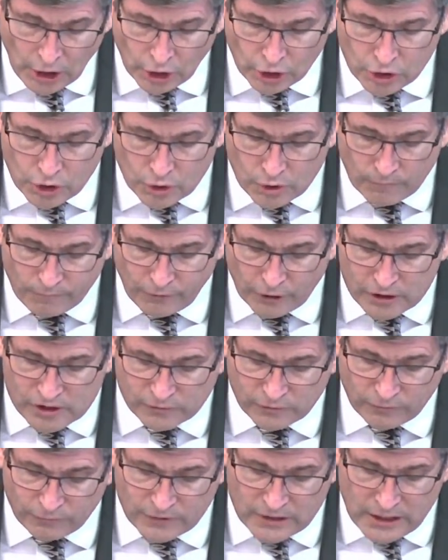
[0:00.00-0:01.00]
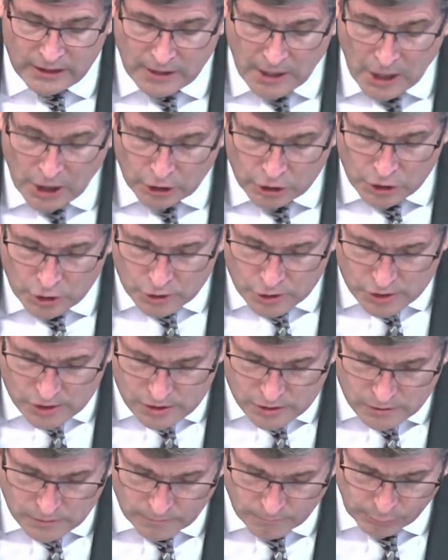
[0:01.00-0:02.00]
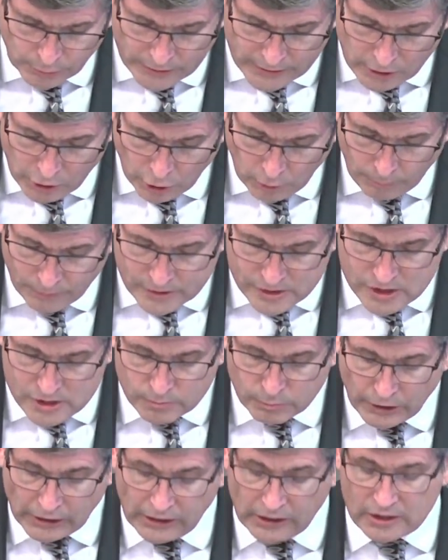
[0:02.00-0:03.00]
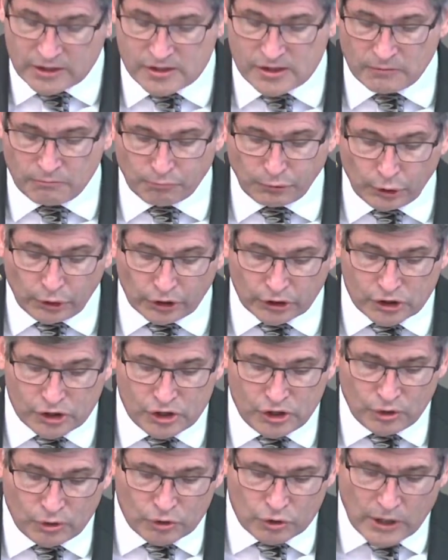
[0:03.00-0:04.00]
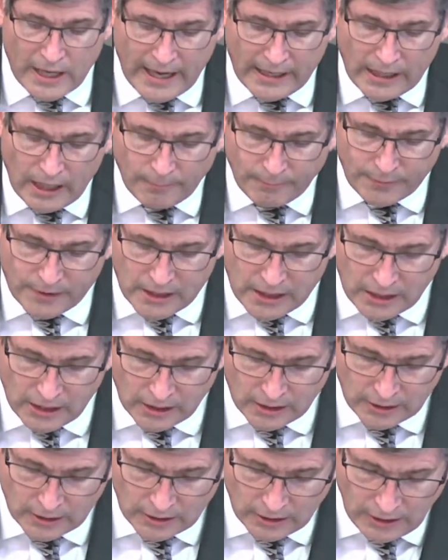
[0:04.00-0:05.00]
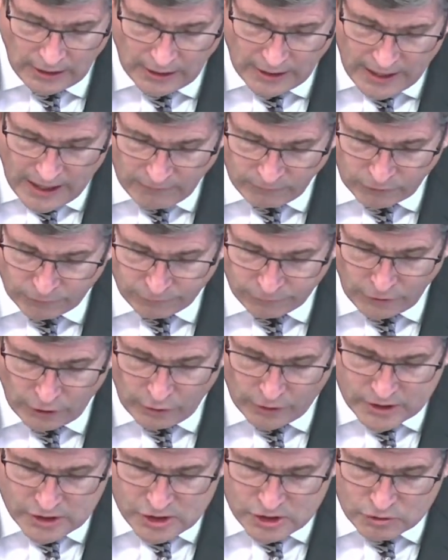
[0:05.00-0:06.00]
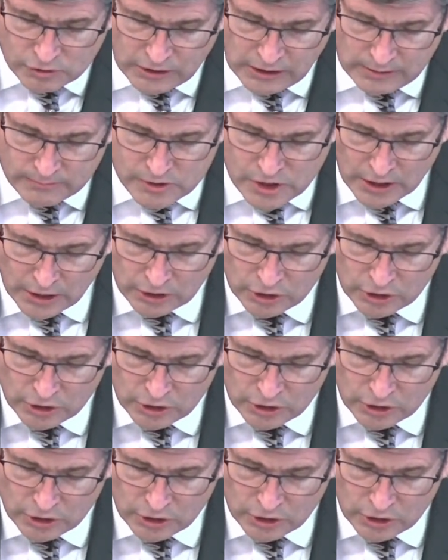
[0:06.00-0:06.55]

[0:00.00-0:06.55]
You, verse 15, you split open springs and brooks, you dried up the, uh, ever flowing streams.